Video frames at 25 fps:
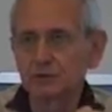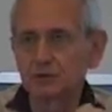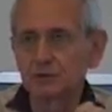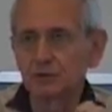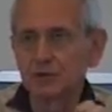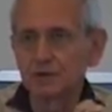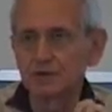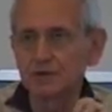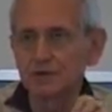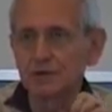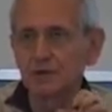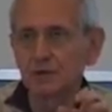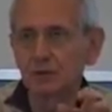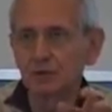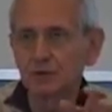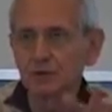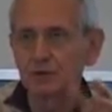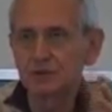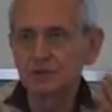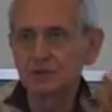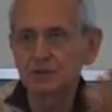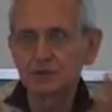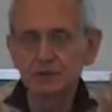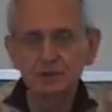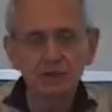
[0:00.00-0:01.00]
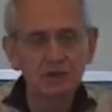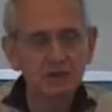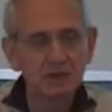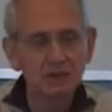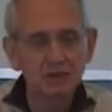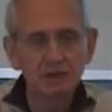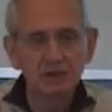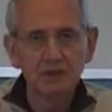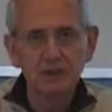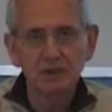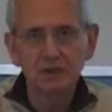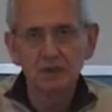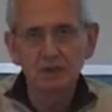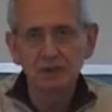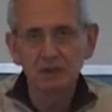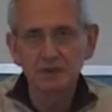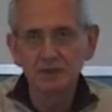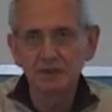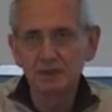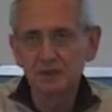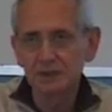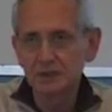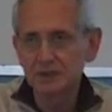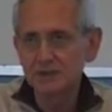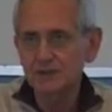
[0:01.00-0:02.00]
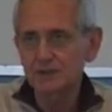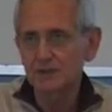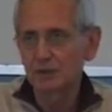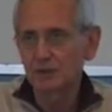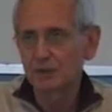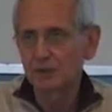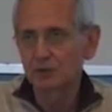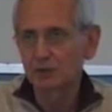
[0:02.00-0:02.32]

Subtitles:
establish the needs for